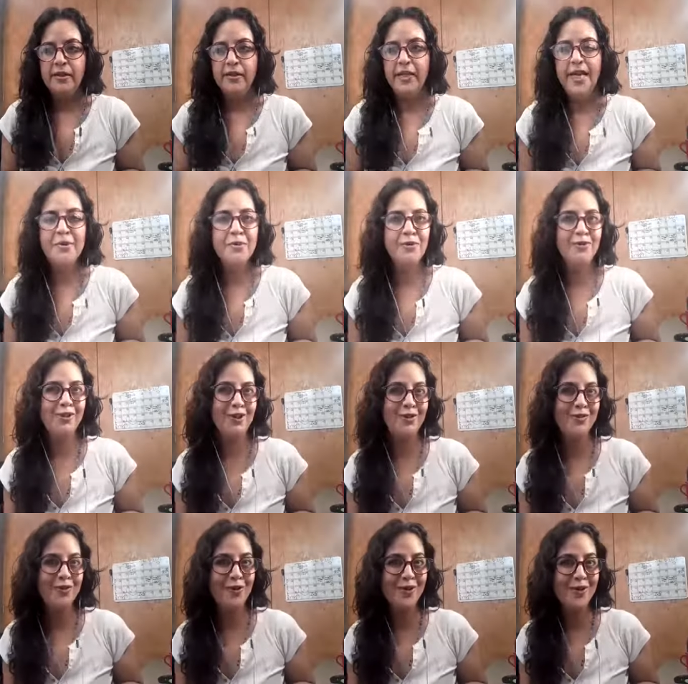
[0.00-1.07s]
capable
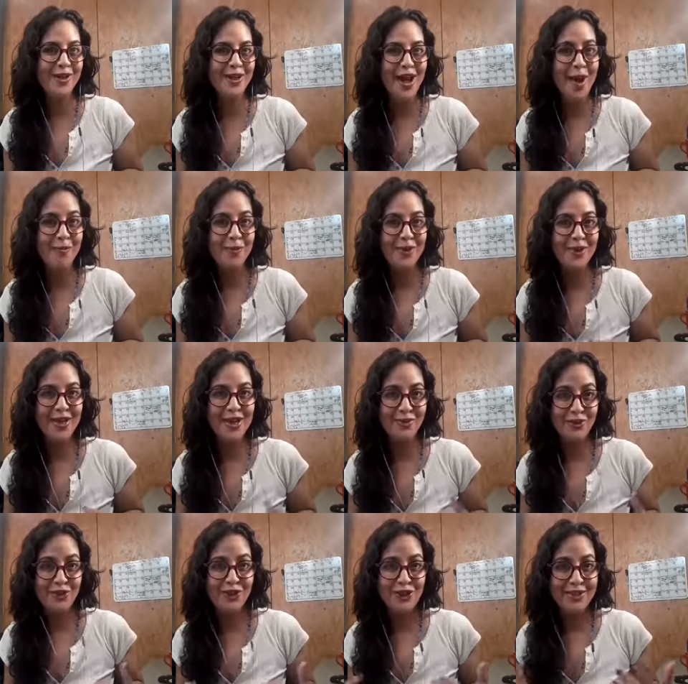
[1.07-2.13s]
of growing up
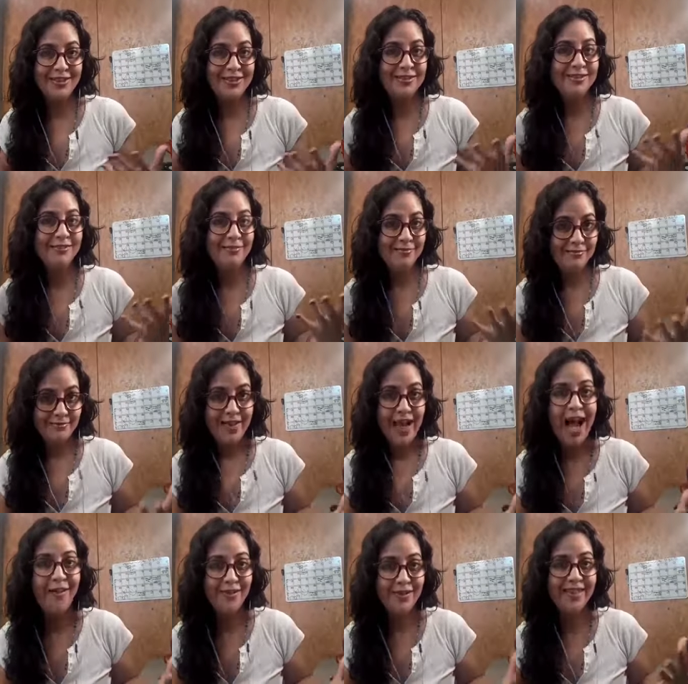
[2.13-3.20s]
without
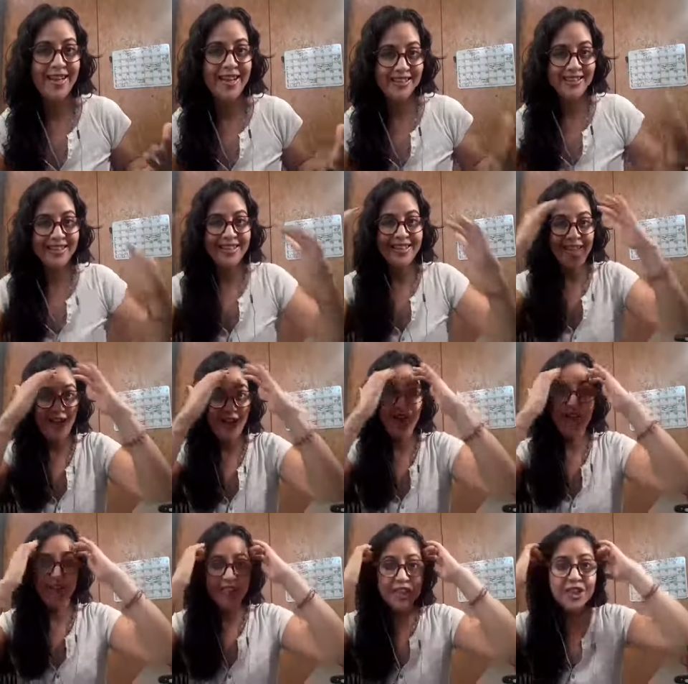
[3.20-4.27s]
having that
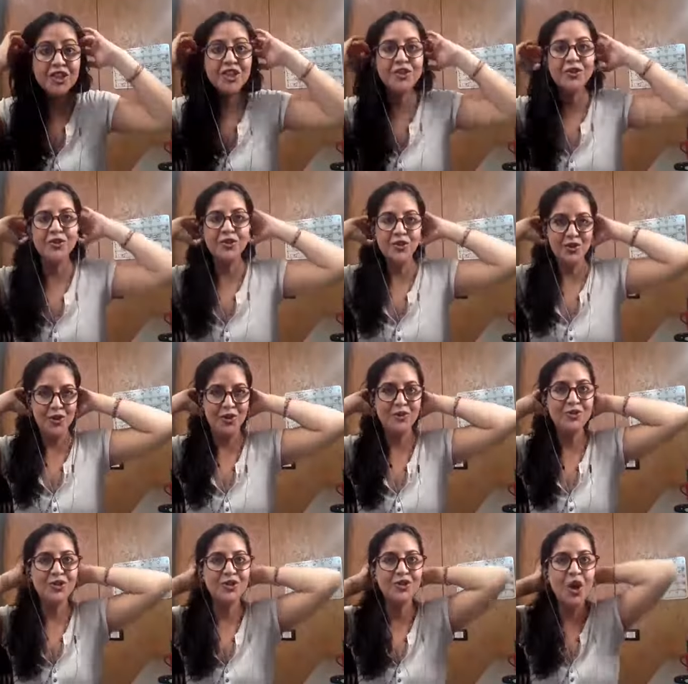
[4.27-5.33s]
health issue, you know?
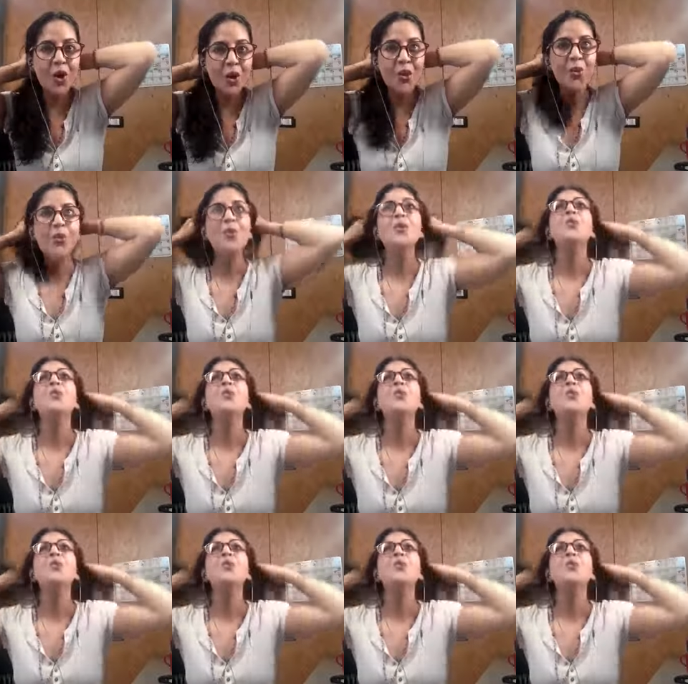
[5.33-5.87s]
So